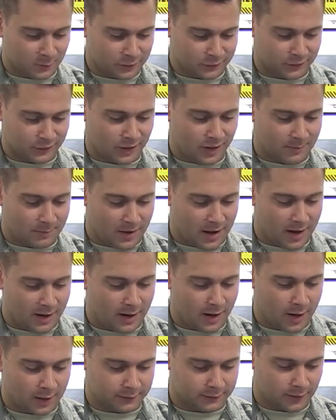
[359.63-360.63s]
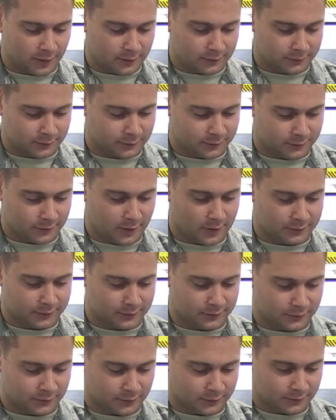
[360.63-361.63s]
what should I buy? Hot dogs or
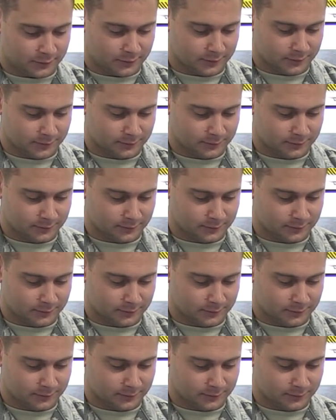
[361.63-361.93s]
sausages?